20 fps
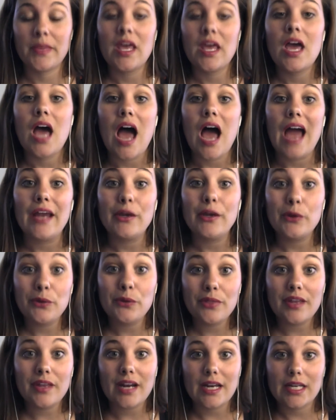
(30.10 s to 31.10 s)
I knew
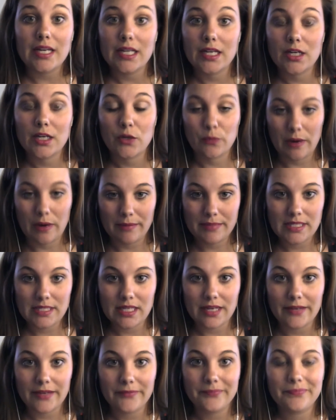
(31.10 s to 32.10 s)
that I needed a
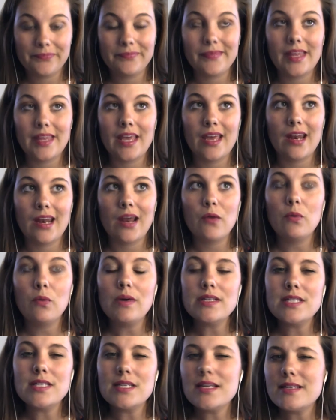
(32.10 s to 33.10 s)
website. And I
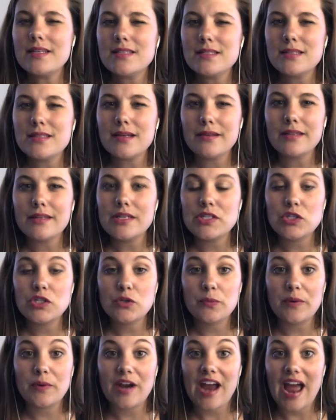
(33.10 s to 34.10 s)
wasn't necessarily
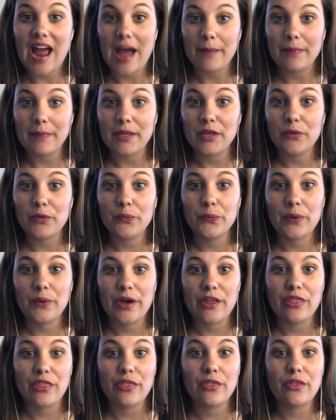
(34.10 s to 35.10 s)
super happy
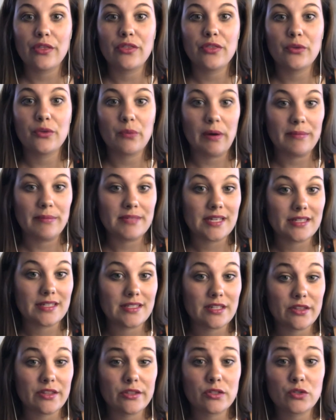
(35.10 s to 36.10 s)
with the websites
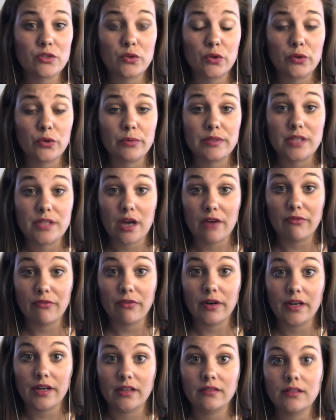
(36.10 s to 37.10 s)
that the school was
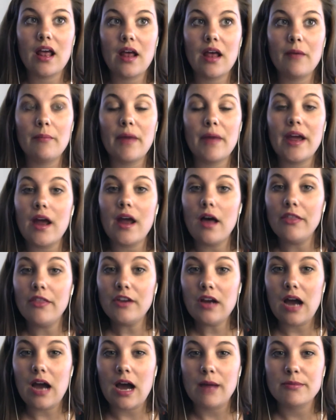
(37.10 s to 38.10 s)
offering. My
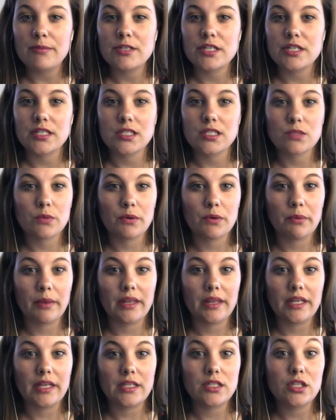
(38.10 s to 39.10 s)
other options were
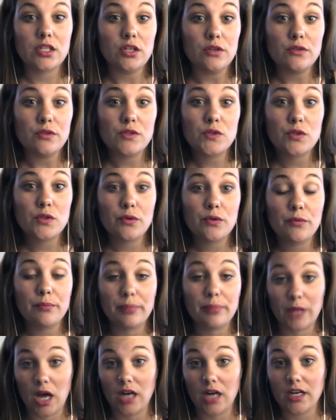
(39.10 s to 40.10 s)
really to use
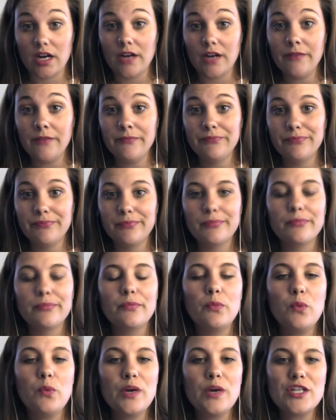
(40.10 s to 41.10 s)
Blogger,
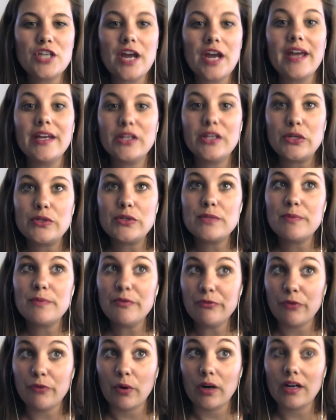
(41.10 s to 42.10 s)
which I had used
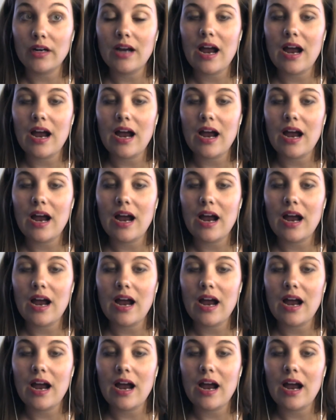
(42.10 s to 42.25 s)
before.